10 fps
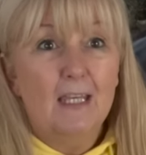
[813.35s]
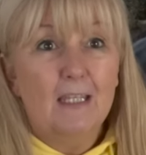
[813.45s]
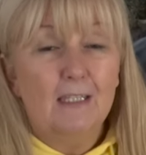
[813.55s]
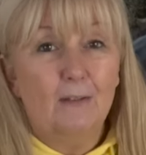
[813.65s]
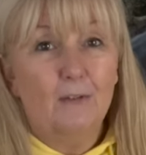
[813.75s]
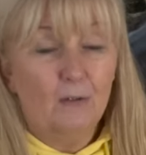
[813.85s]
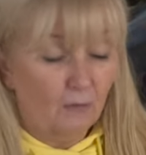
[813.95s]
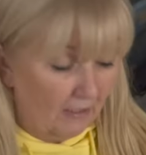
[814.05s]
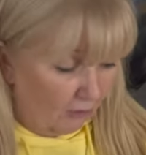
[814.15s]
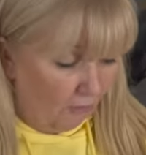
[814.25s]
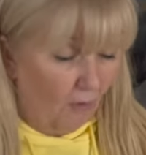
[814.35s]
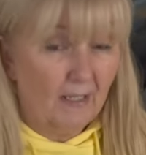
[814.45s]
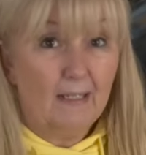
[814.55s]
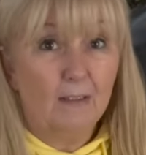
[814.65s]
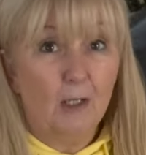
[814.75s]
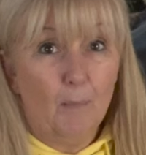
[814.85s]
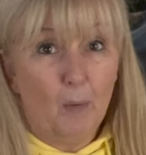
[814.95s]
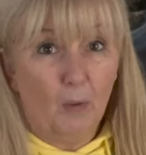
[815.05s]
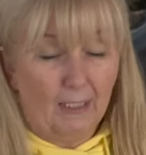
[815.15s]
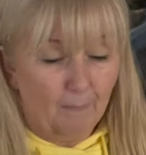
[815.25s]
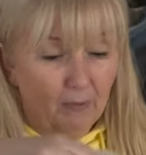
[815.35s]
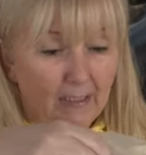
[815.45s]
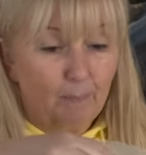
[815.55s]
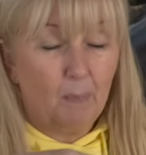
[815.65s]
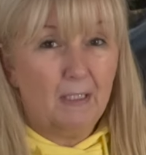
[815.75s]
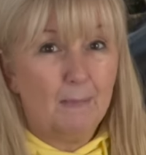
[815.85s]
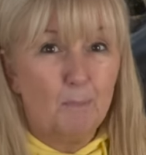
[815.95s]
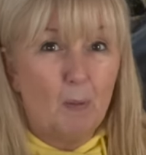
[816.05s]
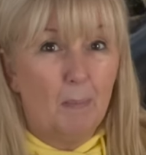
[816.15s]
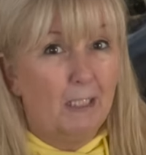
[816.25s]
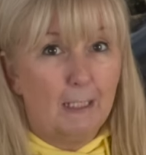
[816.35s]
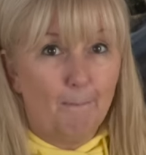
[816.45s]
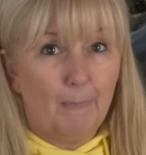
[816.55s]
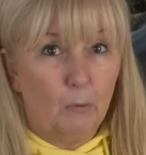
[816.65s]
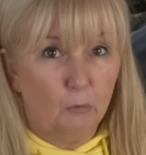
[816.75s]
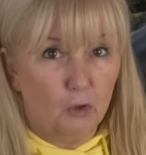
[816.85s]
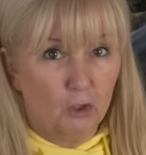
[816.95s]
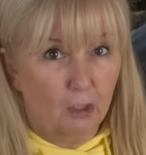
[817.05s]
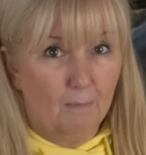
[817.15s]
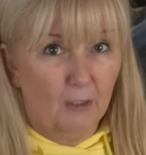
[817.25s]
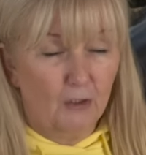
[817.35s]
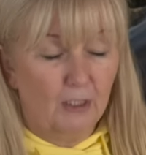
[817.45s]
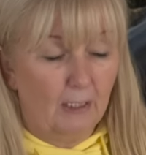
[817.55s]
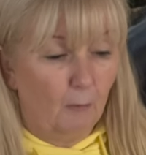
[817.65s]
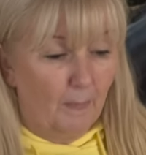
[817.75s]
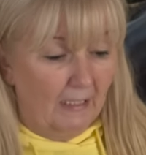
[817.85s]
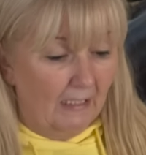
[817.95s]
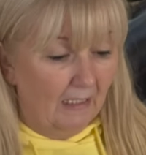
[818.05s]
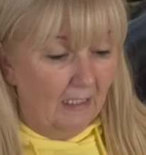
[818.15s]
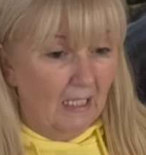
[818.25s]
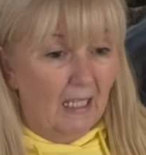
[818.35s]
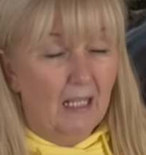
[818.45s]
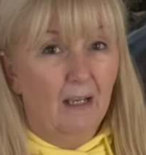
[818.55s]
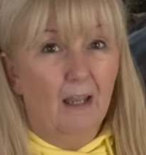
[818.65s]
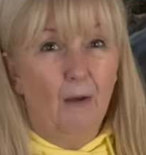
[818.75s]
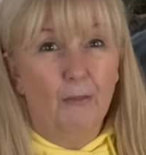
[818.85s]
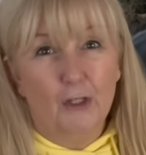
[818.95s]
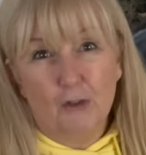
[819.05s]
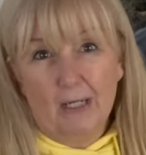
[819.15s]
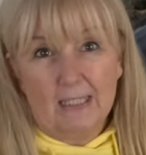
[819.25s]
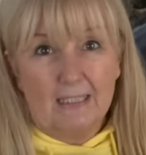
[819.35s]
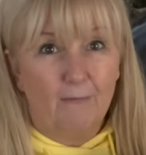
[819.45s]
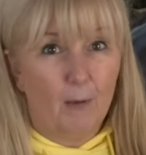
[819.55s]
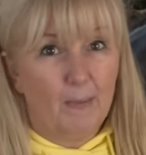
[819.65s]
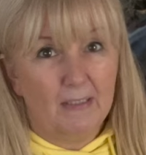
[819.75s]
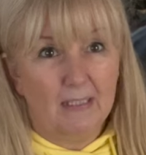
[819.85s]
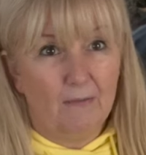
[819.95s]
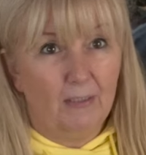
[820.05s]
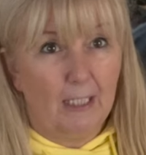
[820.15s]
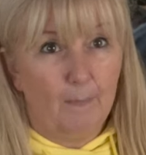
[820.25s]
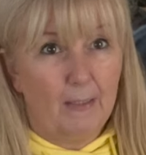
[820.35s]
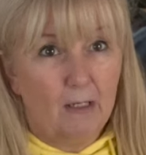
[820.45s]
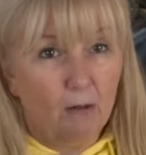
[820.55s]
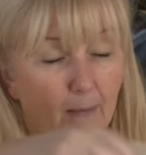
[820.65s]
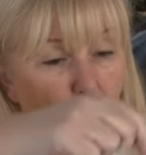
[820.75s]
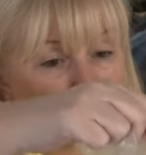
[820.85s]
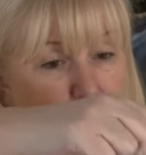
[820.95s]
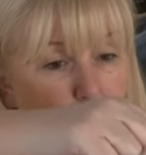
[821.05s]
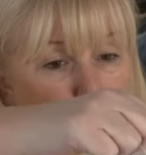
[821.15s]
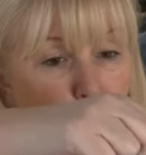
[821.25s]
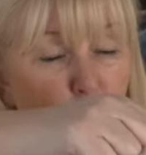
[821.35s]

So that, unless you've got an outside pocket, but it's probably going to bulge too much and it'll be like on the transfer bus and everything, it'd be a nightmare. So